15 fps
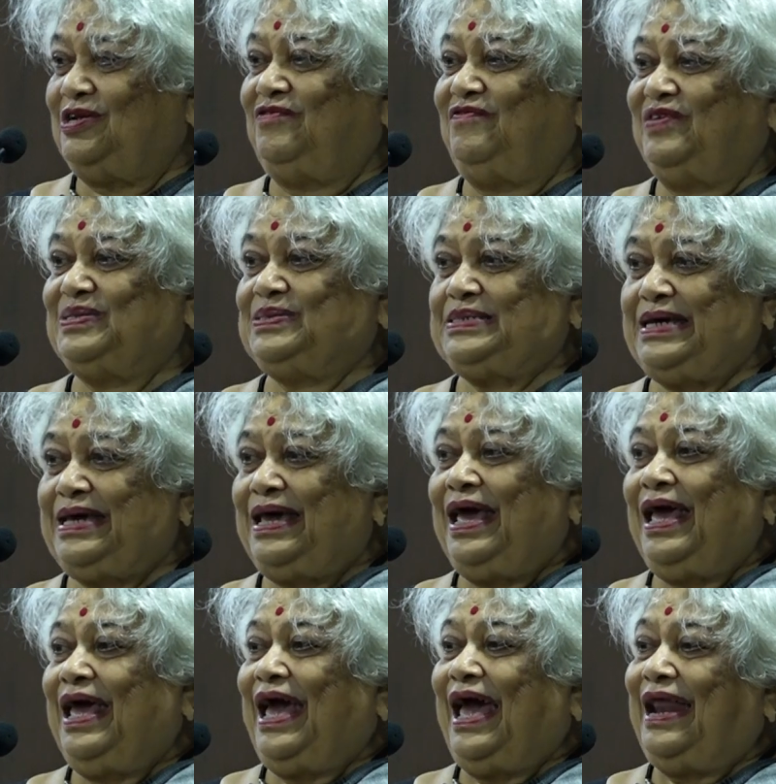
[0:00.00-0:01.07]
University
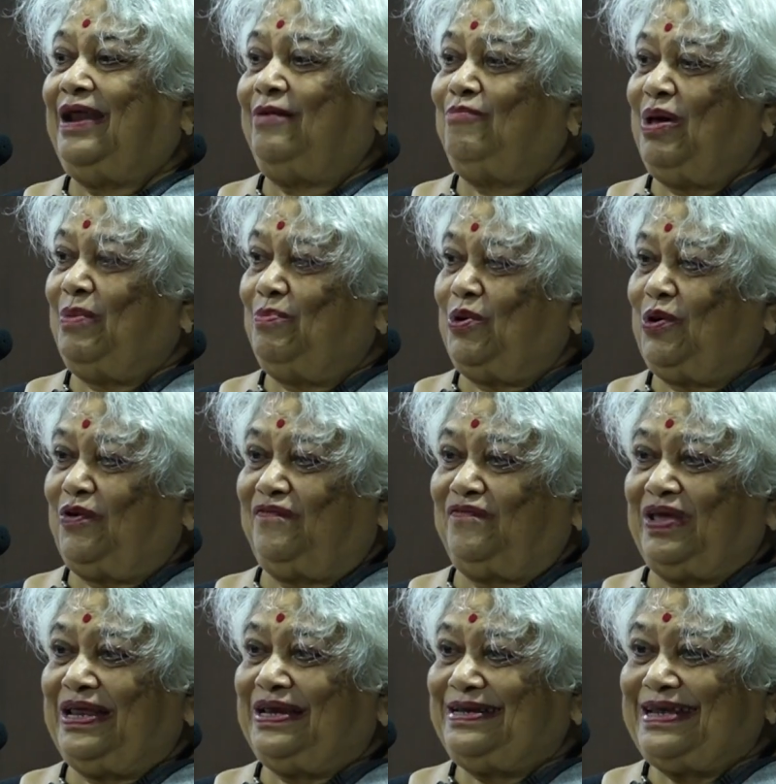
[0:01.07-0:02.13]
and a member of
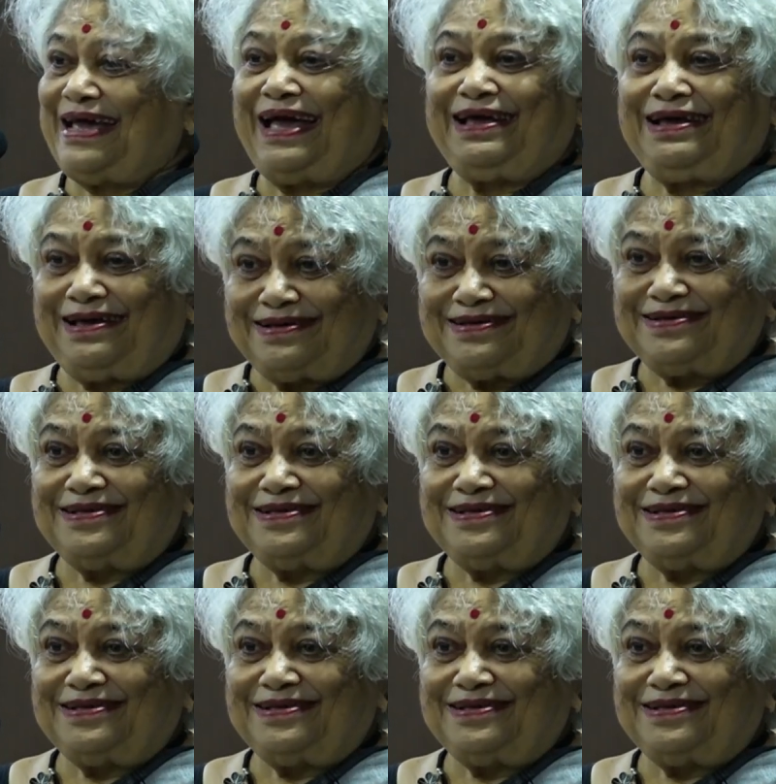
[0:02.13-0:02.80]
INTACH.